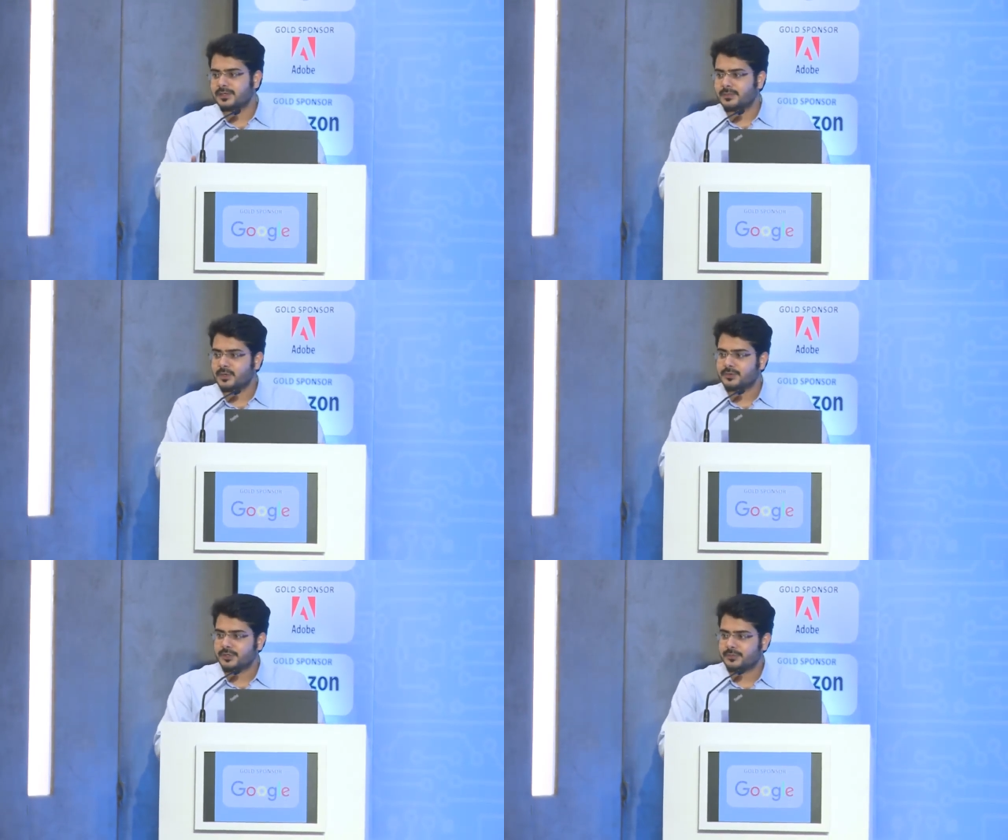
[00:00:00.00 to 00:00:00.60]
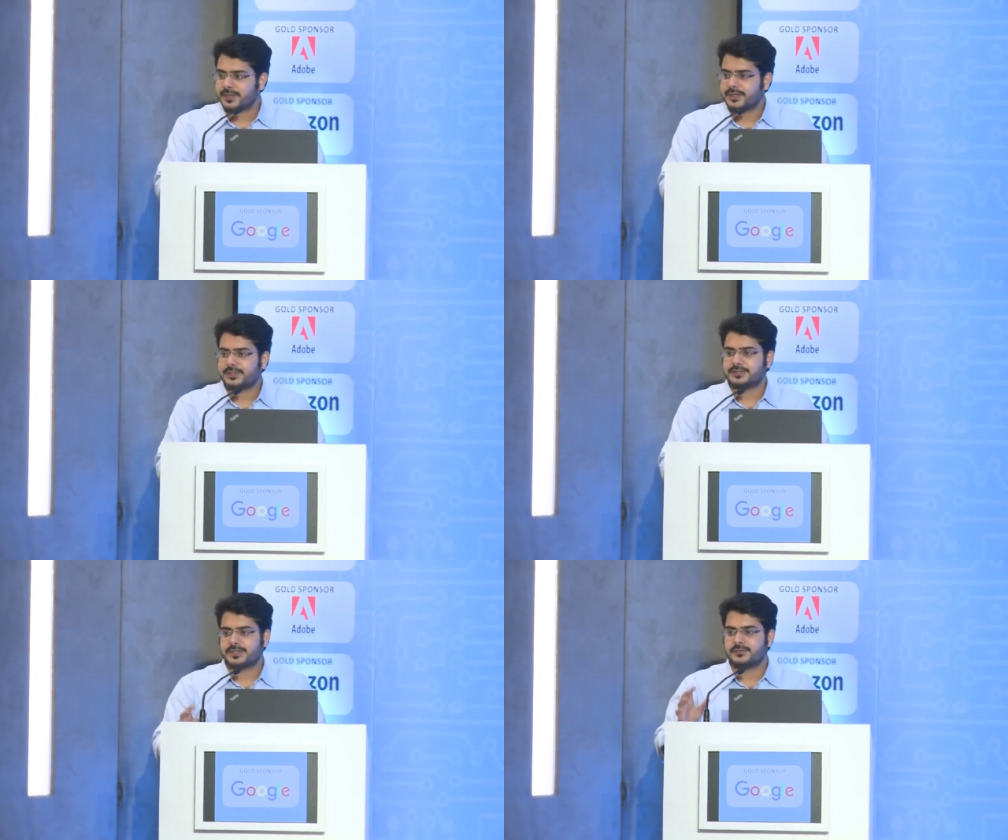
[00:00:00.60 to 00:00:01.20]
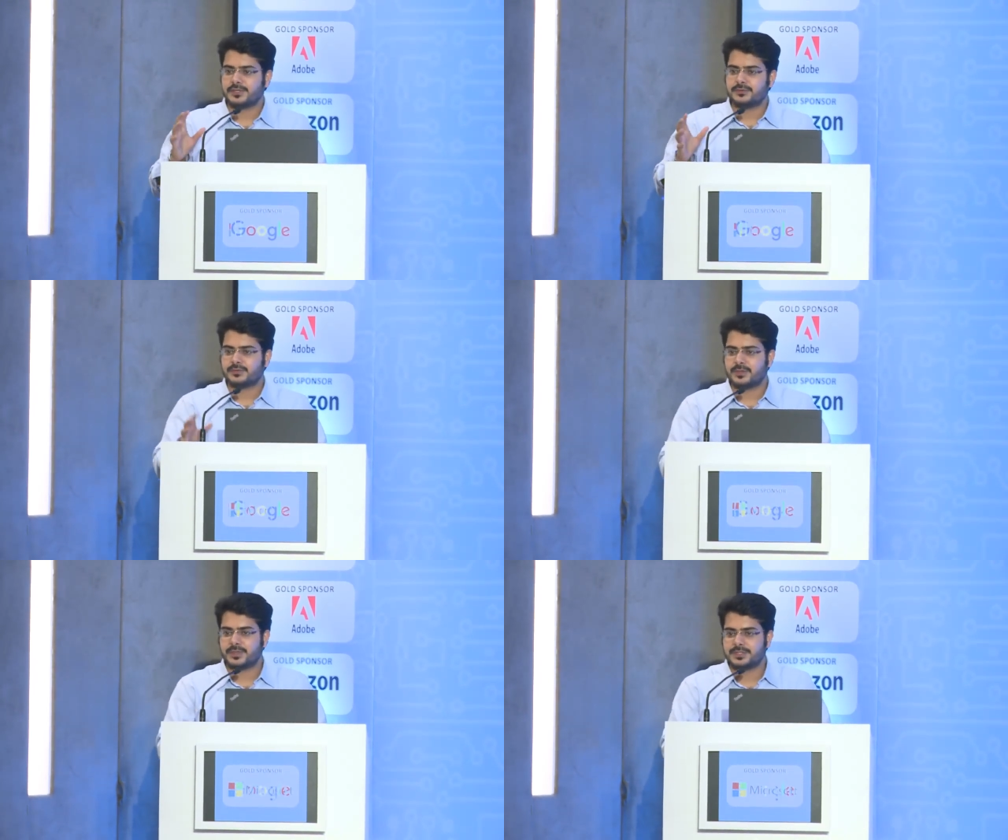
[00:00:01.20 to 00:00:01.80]
about Kubernetes, giving you
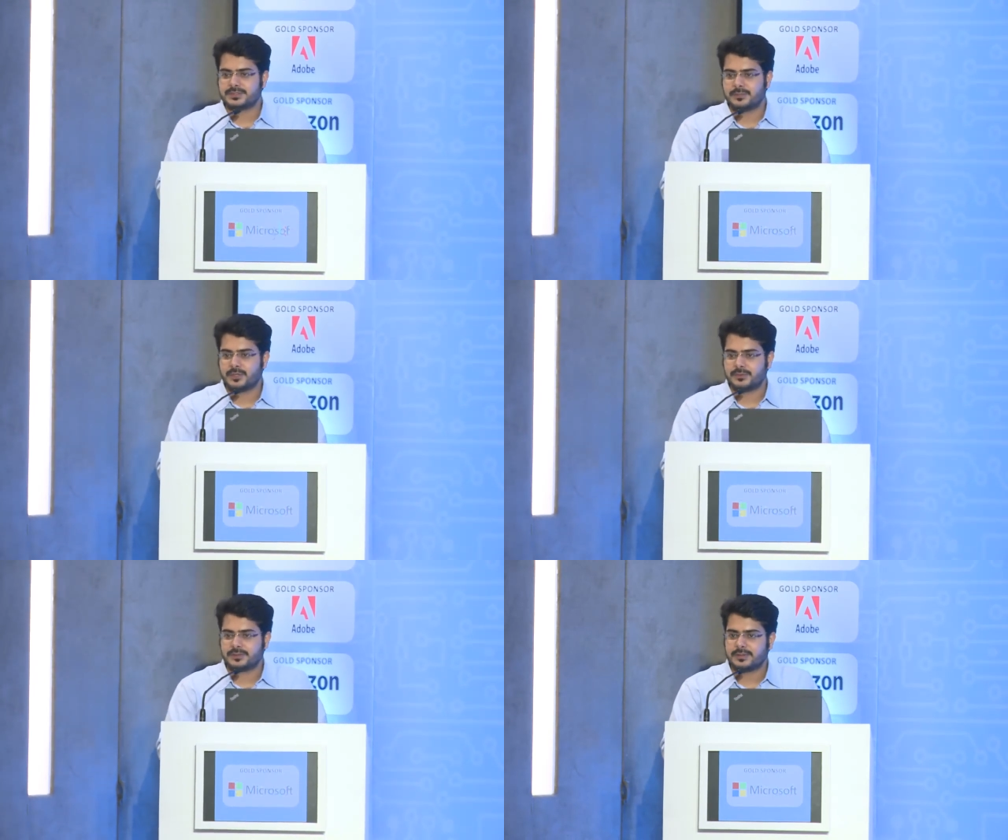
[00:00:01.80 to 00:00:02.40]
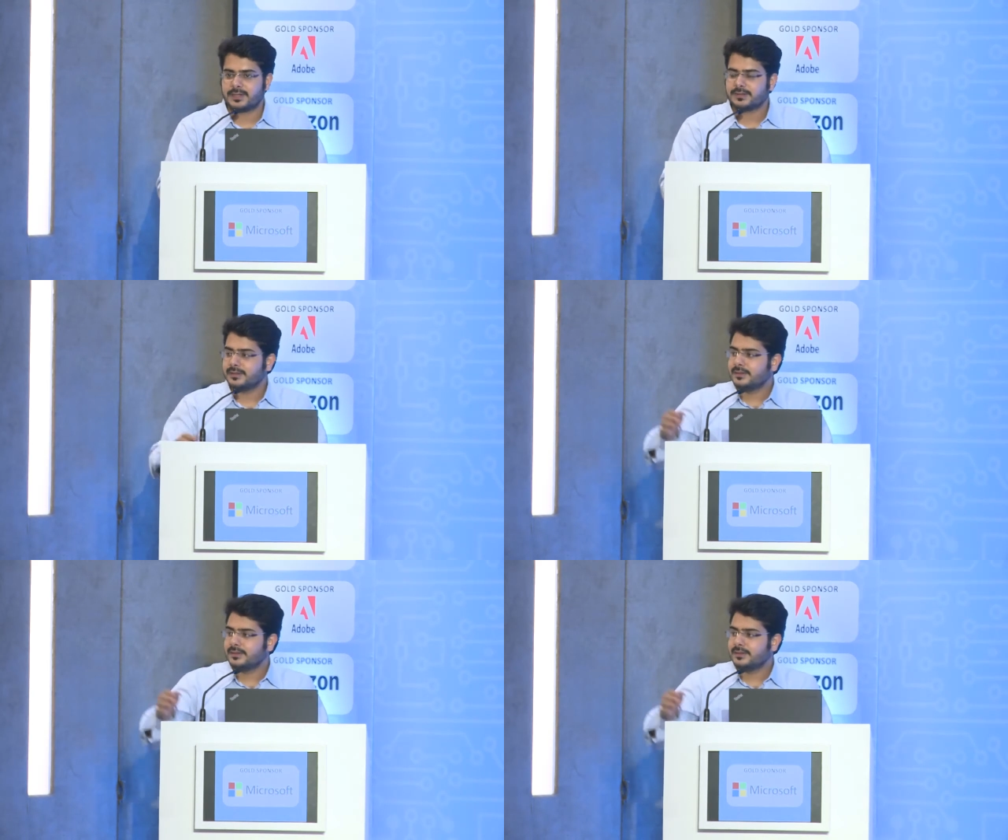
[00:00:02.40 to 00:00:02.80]
some hints about that.